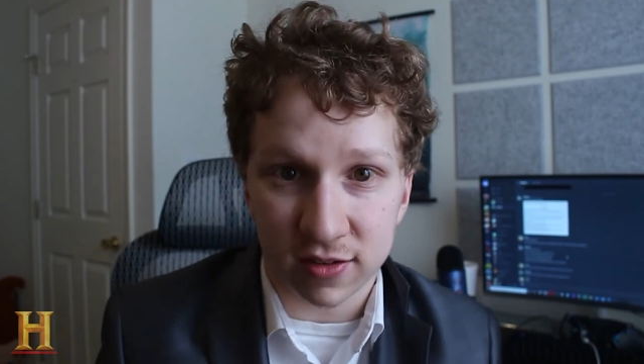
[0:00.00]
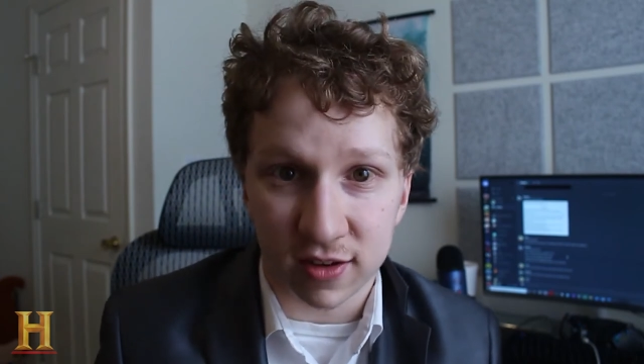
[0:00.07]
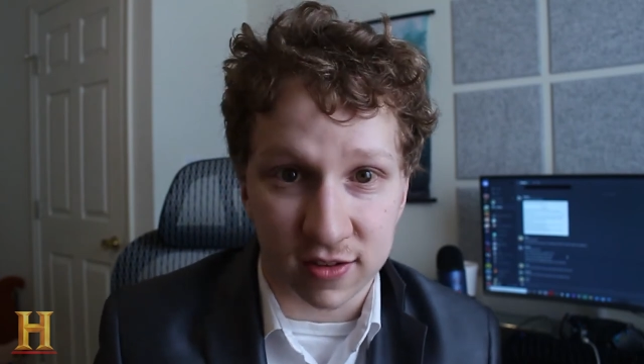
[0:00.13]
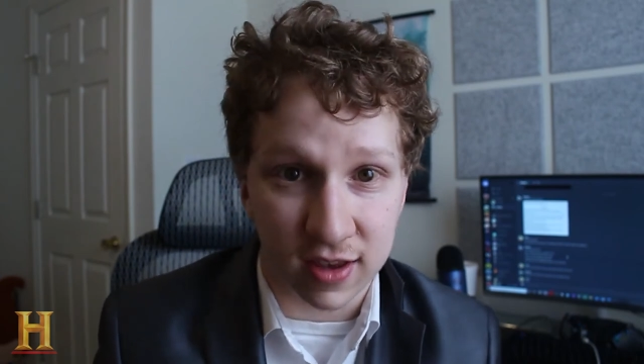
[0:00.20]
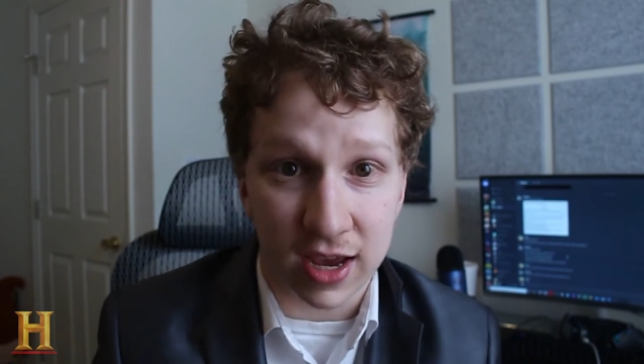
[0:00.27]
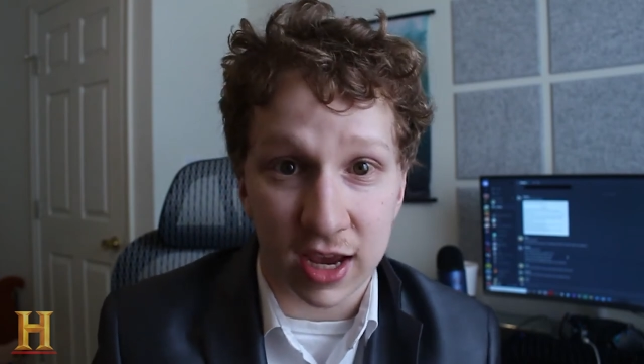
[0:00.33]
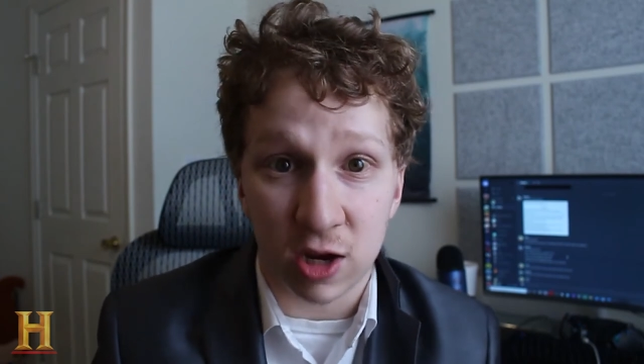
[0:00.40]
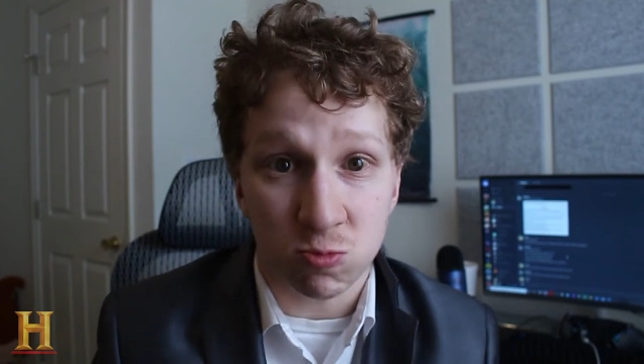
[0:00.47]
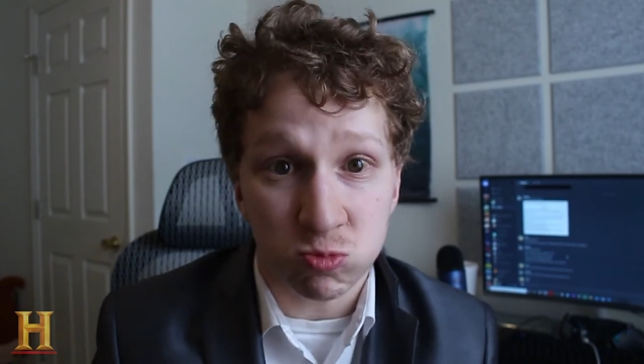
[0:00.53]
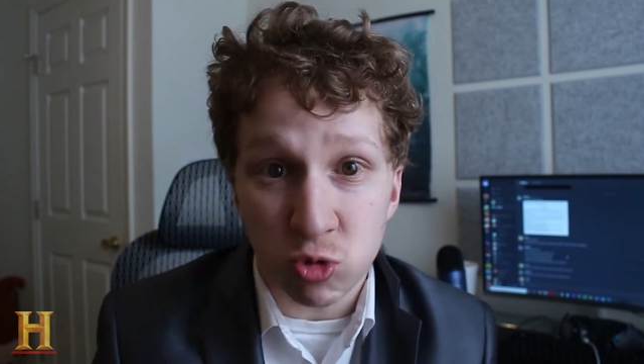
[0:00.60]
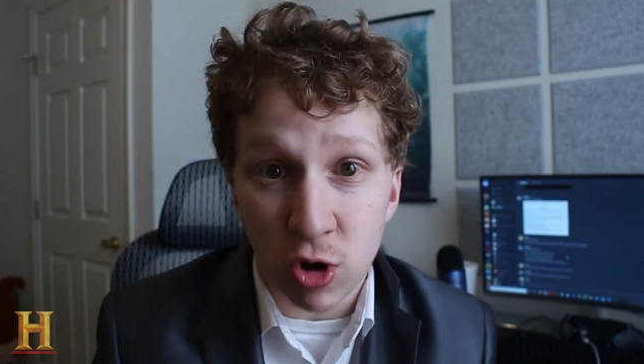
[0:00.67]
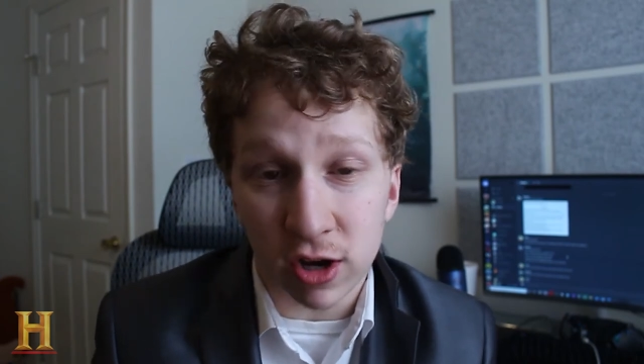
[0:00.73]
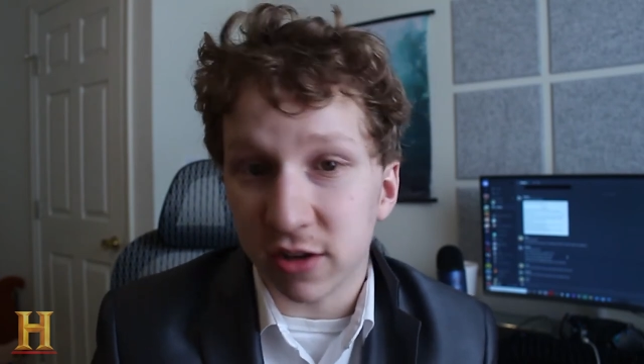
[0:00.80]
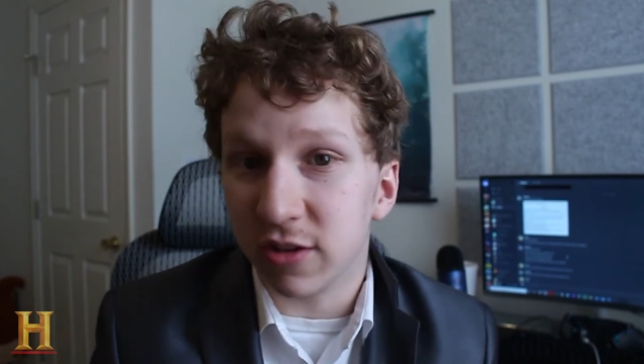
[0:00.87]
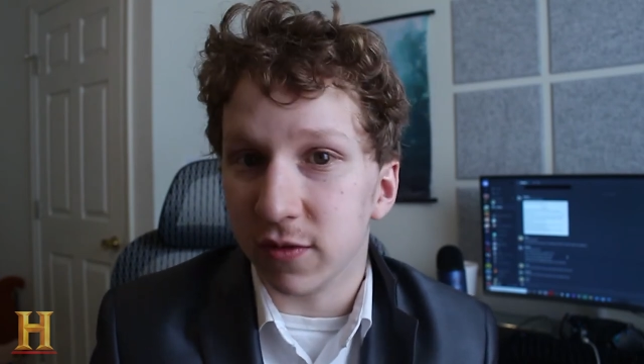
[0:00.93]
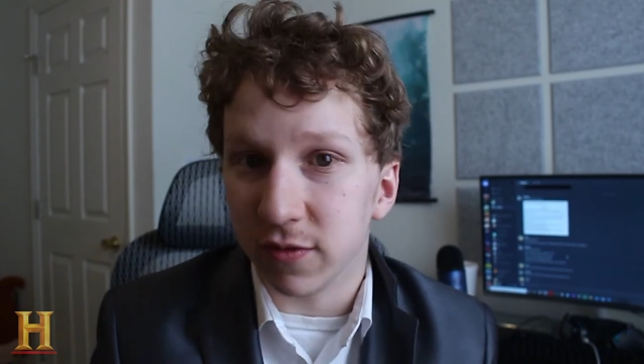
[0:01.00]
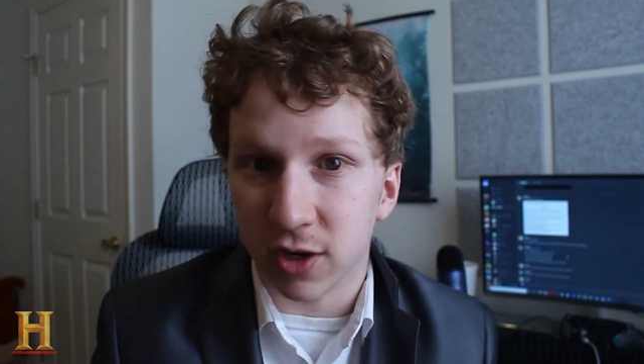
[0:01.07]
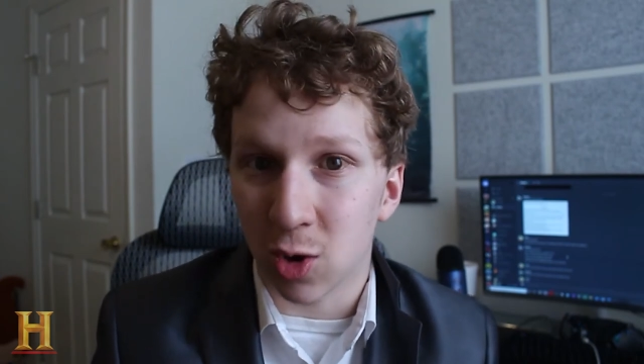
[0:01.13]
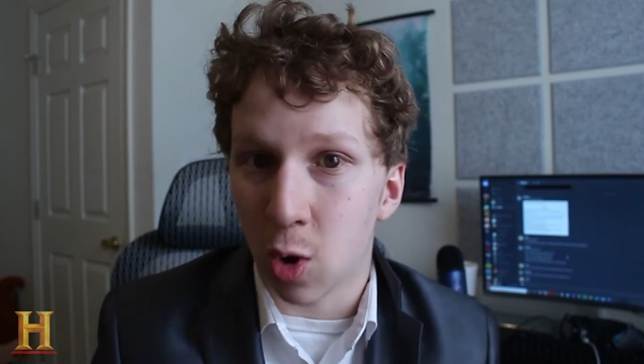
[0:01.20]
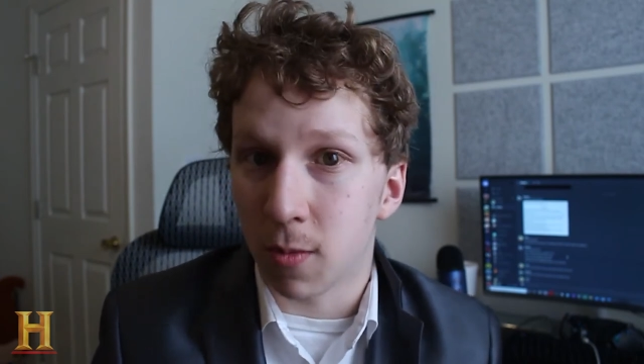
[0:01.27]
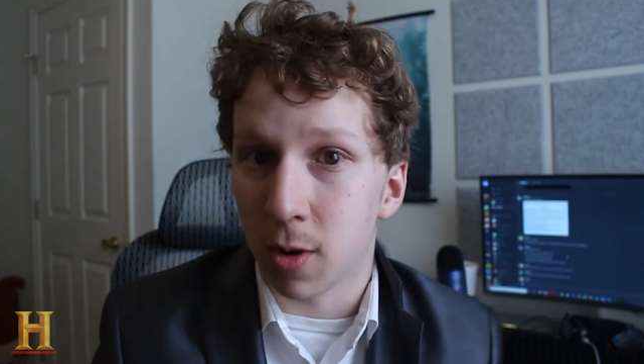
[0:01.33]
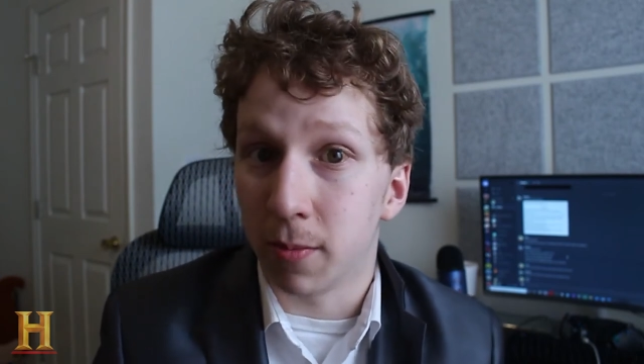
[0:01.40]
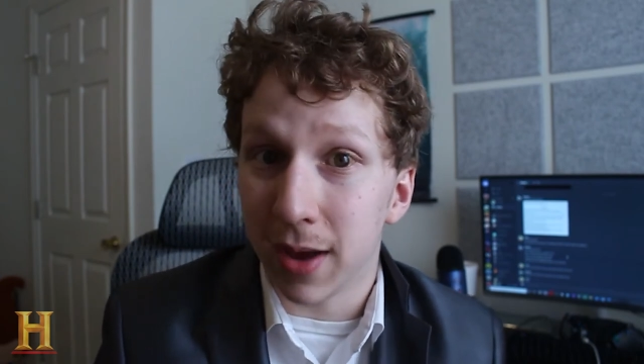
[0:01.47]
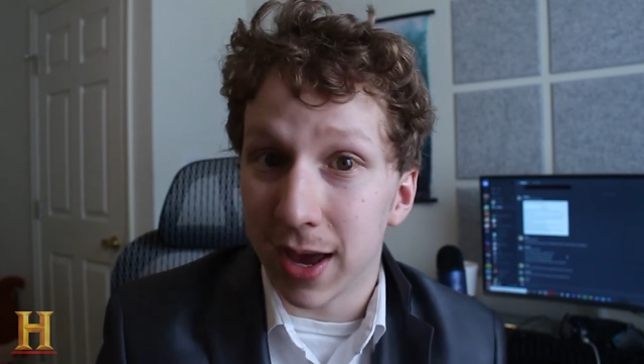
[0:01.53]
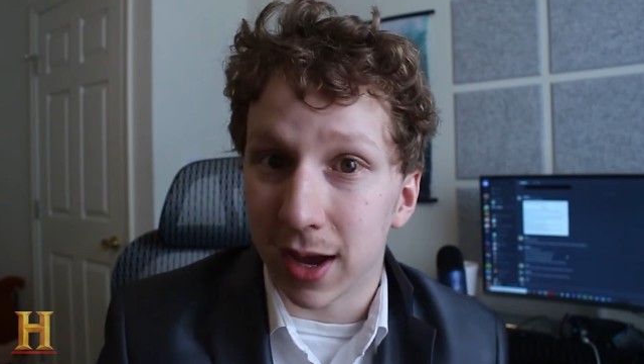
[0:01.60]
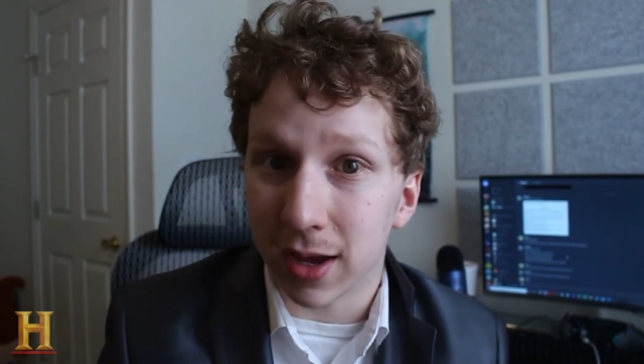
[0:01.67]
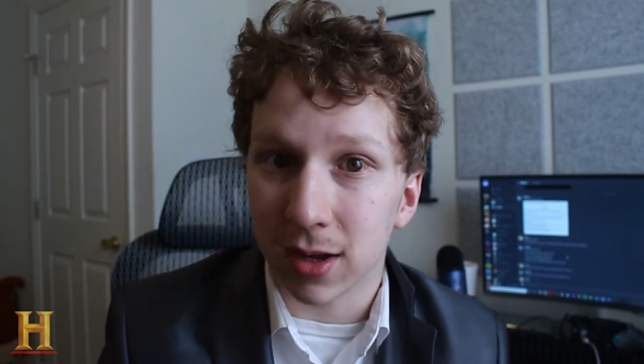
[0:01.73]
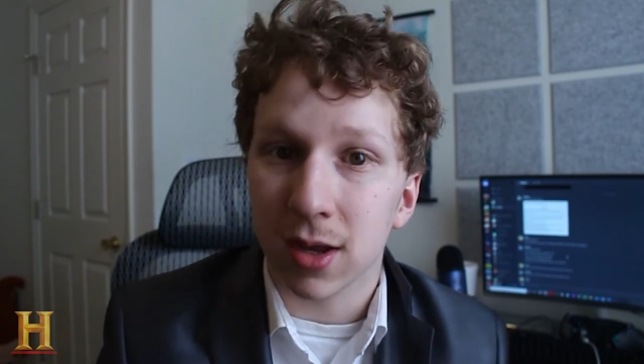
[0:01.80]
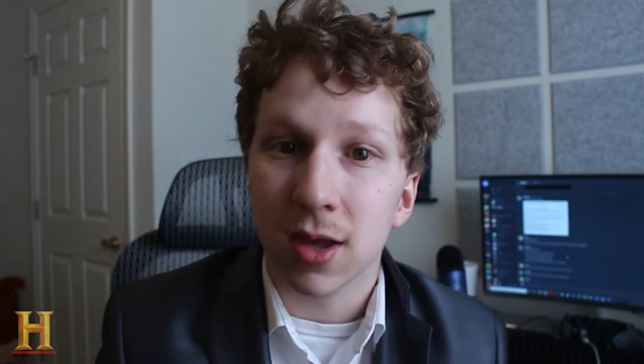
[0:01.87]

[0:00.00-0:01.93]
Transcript: as a relatively normal man.